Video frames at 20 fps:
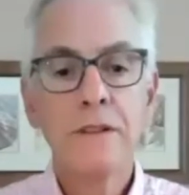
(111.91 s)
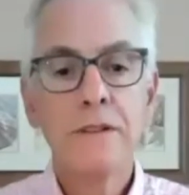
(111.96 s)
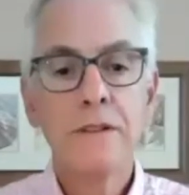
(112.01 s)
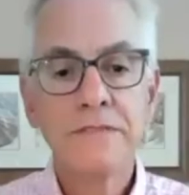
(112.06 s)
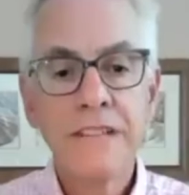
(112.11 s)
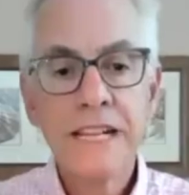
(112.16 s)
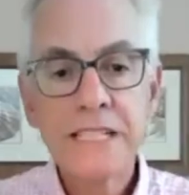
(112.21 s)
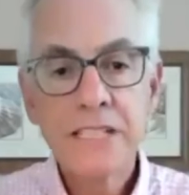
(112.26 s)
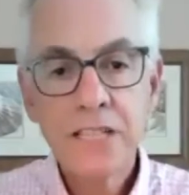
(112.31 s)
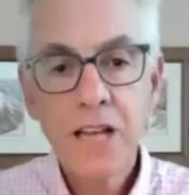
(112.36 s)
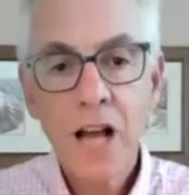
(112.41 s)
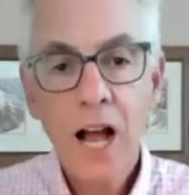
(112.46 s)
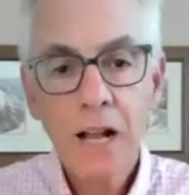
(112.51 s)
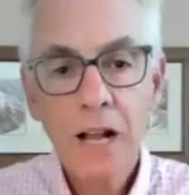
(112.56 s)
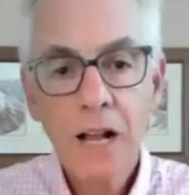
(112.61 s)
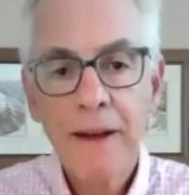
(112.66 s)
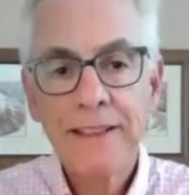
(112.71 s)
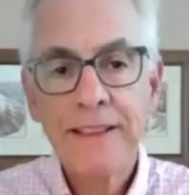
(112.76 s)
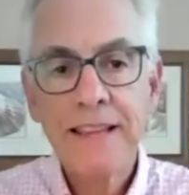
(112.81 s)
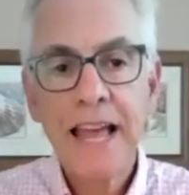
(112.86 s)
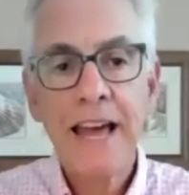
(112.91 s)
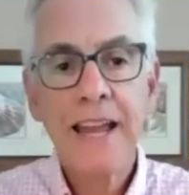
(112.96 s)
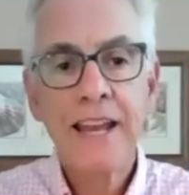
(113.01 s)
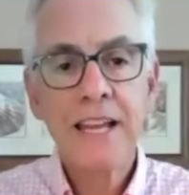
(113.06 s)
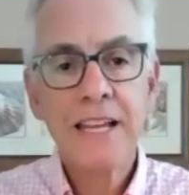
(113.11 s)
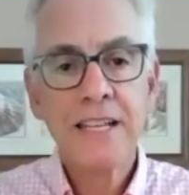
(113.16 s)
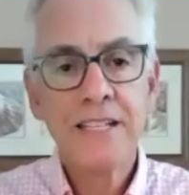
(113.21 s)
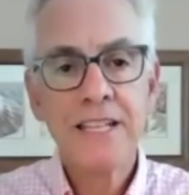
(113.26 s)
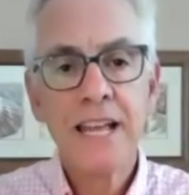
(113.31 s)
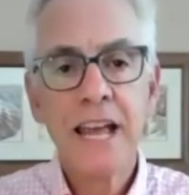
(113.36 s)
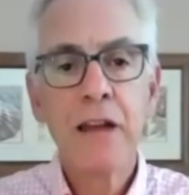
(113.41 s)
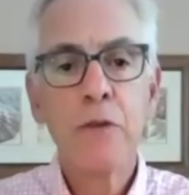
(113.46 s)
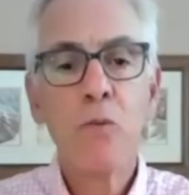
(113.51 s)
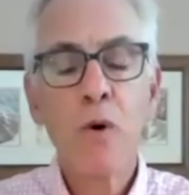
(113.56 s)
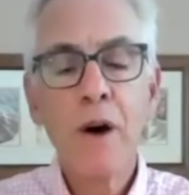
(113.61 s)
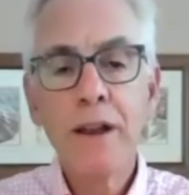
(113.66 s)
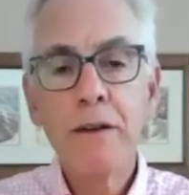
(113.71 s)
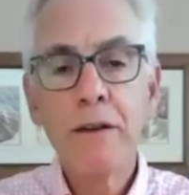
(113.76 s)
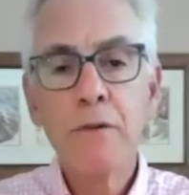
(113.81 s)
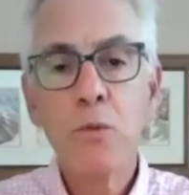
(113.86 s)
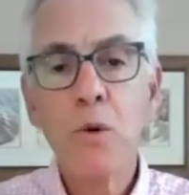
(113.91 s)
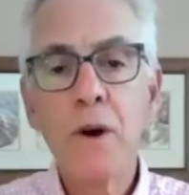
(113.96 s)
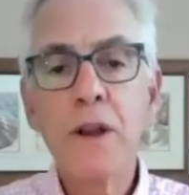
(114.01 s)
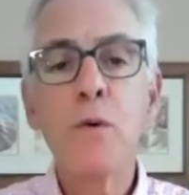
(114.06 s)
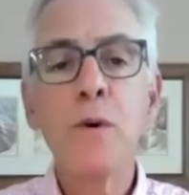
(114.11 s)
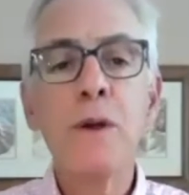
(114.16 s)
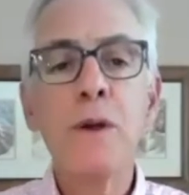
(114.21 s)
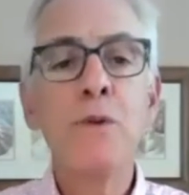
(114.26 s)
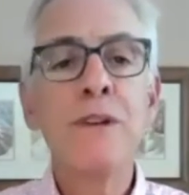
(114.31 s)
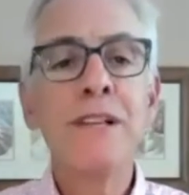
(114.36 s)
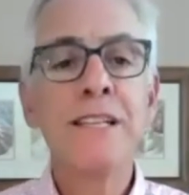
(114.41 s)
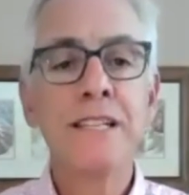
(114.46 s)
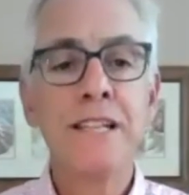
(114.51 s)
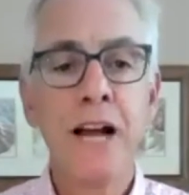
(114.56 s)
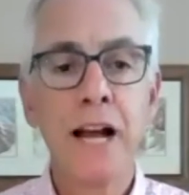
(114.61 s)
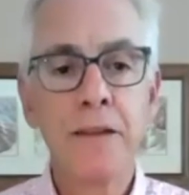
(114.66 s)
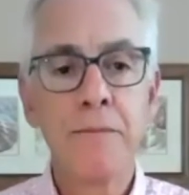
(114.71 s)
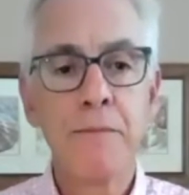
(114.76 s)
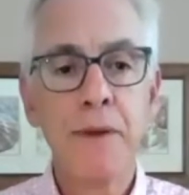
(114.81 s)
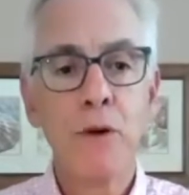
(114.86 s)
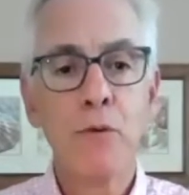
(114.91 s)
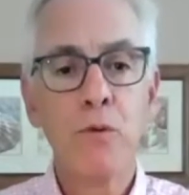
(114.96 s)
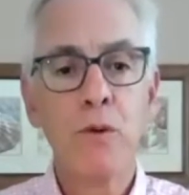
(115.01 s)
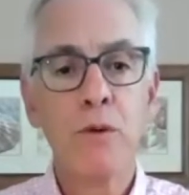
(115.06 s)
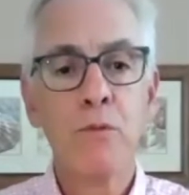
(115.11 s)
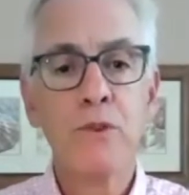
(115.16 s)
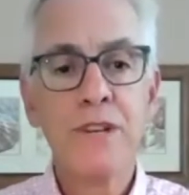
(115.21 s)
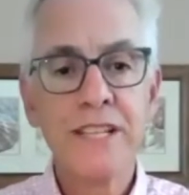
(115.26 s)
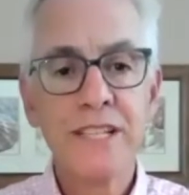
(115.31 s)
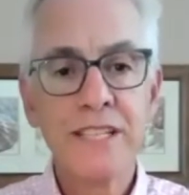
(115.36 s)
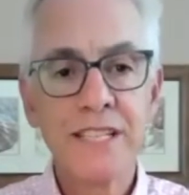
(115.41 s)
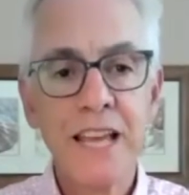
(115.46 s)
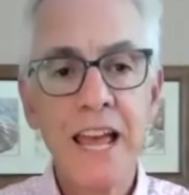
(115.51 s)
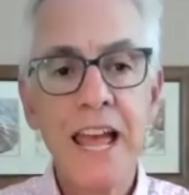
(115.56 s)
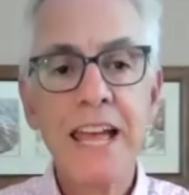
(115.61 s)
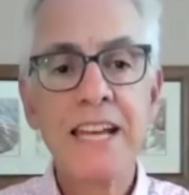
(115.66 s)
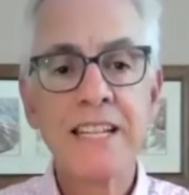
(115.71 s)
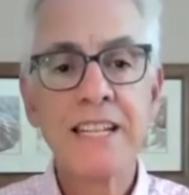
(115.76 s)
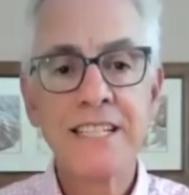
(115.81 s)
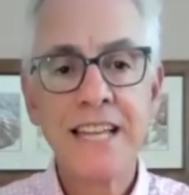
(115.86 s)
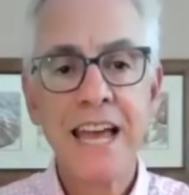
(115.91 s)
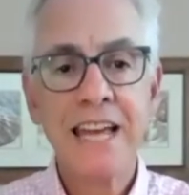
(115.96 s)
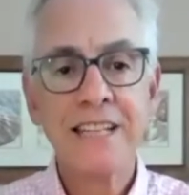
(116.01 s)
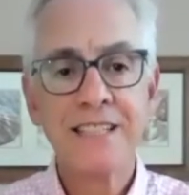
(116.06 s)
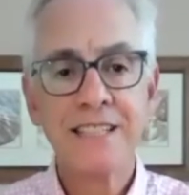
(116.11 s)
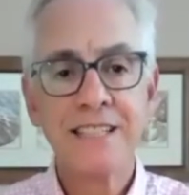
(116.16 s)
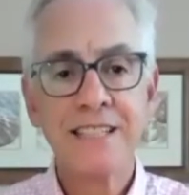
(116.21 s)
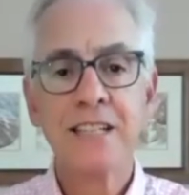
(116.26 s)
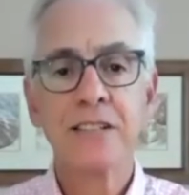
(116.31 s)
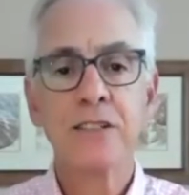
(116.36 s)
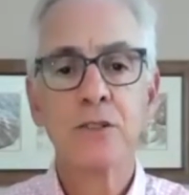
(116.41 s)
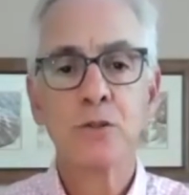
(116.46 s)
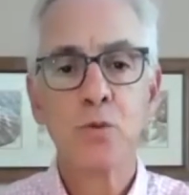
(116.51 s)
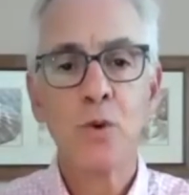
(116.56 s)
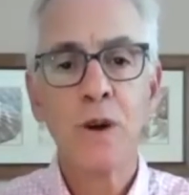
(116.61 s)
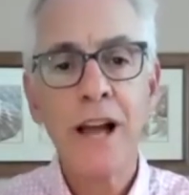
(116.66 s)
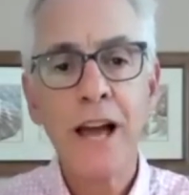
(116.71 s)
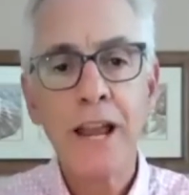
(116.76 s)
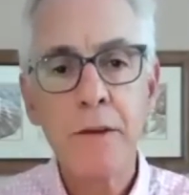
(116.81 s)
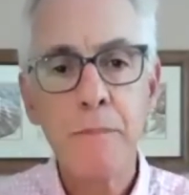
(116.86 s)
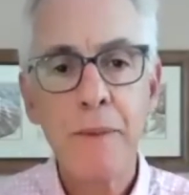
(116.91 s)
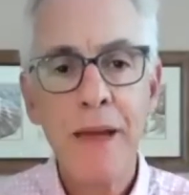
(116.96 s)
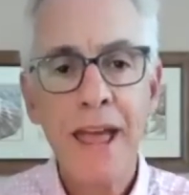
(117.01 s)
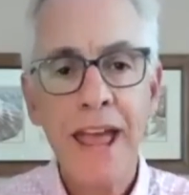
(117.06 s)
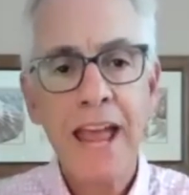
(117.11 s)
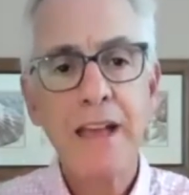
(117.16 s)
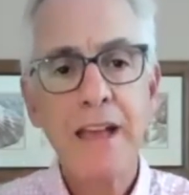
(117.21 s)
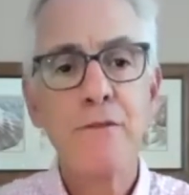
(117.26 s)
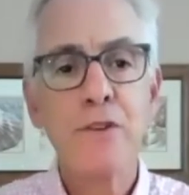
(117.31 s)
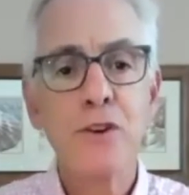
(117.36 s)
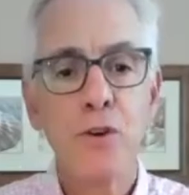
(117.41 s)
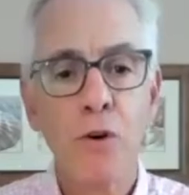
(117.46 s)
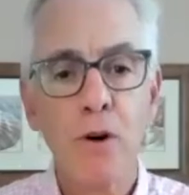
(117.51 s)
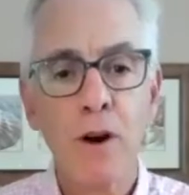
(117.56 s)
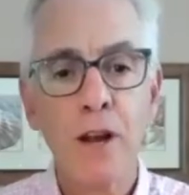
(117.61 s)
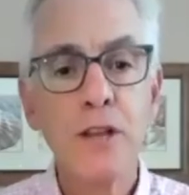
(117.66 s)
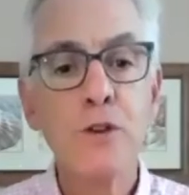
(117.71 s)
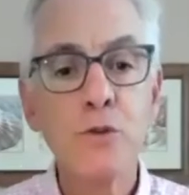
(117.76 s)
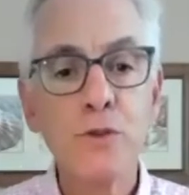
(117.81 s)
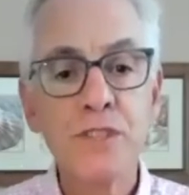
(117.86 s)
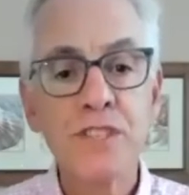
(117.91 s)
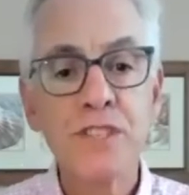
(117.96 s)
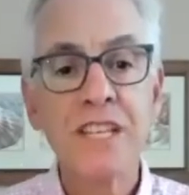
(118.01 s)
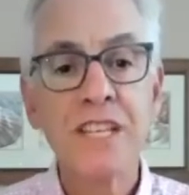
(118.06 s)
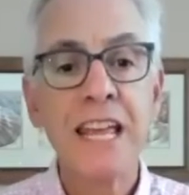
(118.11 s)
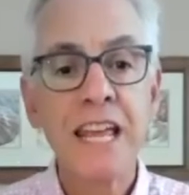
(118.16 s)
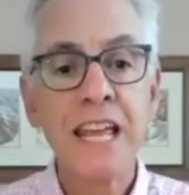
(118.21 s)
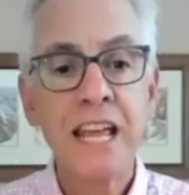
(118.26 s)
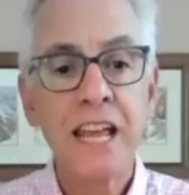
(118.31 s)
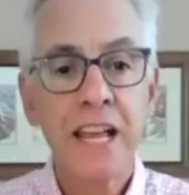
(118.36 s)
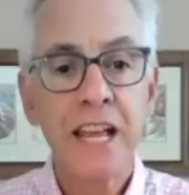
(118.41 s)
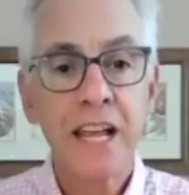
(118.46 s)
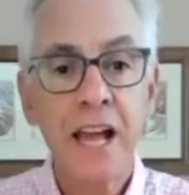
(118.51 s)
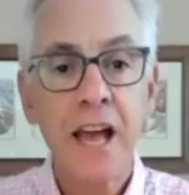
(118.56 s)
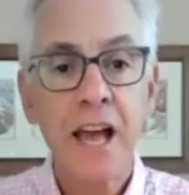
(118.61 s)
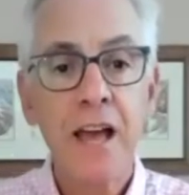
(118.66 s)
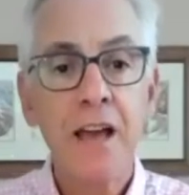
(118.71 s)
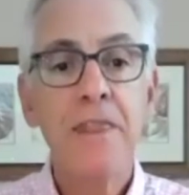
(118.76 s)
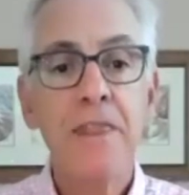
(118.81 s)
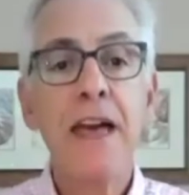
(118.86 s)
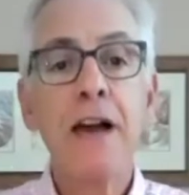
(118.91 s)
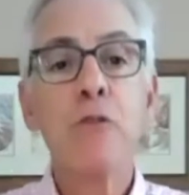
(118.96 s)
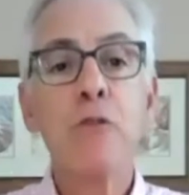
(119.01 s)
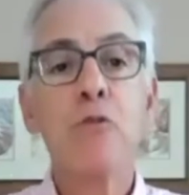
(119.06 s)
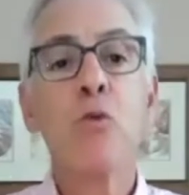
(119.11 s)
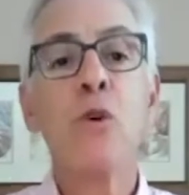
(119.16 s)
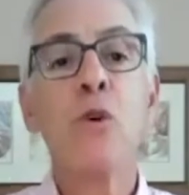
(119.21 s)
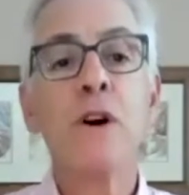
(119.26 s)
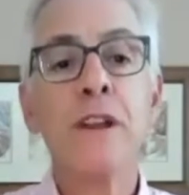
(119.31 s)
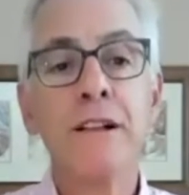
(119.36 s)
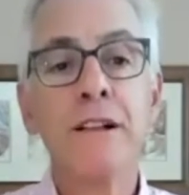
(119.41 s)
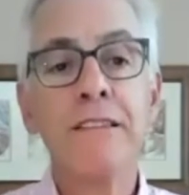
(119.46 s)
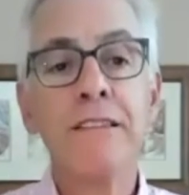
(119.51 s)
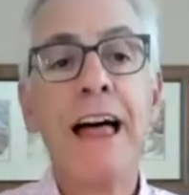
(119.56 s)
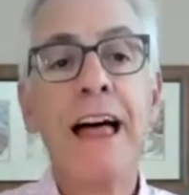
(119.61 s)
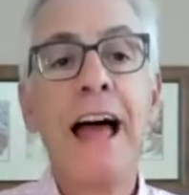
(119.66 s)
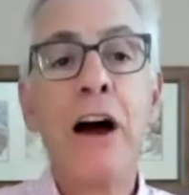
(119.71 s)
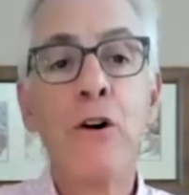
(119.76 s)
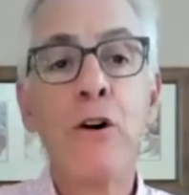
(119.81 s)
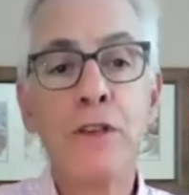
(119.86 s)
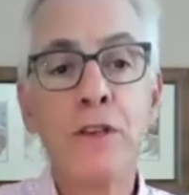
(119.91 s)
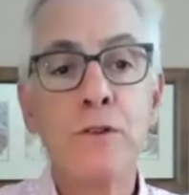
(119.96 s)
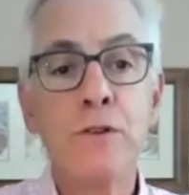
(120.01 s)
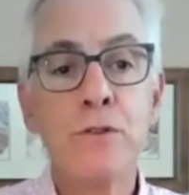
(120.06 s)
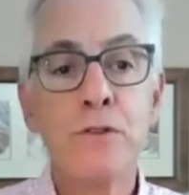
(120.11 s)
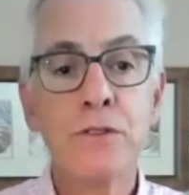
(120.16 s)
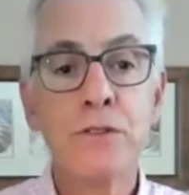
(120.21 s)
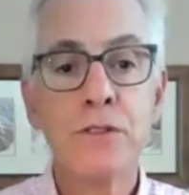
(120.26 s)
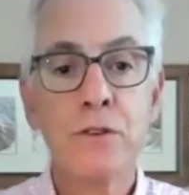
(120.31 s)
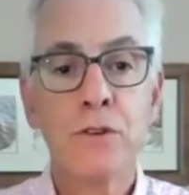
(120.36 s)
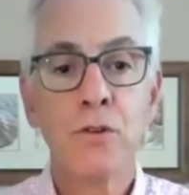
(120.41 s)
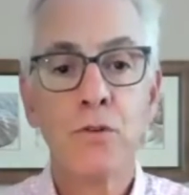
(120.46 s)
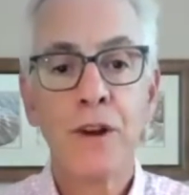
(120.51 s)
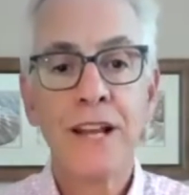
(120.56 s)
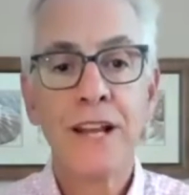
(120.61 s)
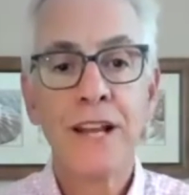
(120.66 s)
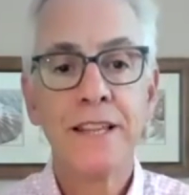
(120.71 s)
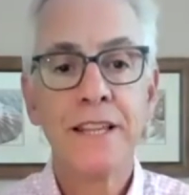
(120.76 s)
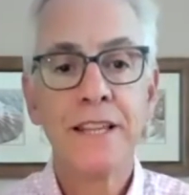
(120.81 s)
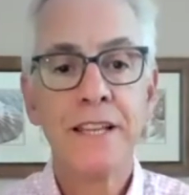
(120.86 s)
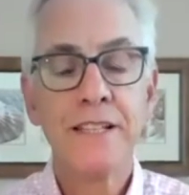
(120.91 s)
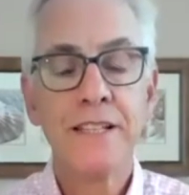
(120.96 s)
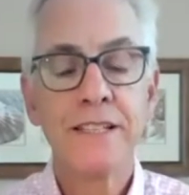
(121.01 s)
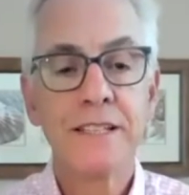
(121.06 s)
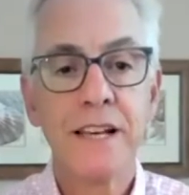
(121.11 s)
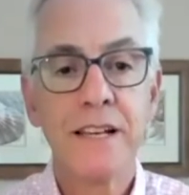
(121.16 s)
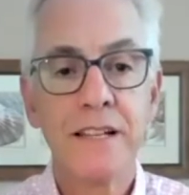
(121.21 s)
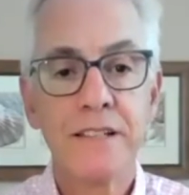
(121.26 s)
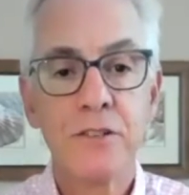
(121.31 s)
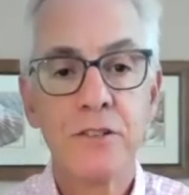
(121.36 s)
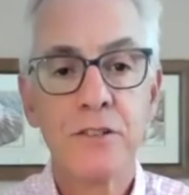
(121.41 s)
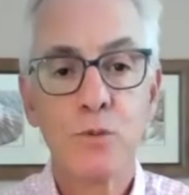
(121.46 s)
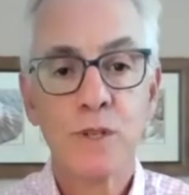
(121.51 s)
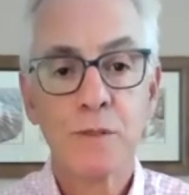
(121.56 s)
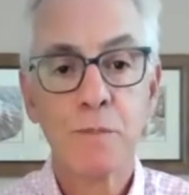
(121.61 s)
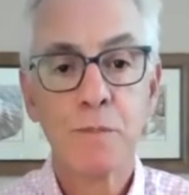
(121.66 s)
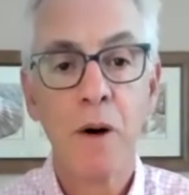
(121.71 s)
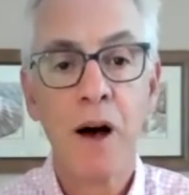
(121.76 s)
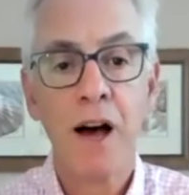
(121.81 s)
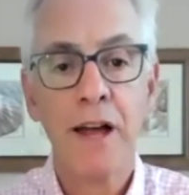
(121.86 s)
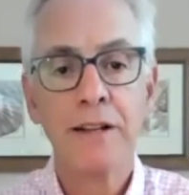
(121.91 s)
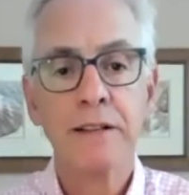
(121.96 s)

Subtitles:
let's talk about that intent. What are we really talking about when we say intent signals? What kind of behavior are you seeing that would allow you to create these to respond?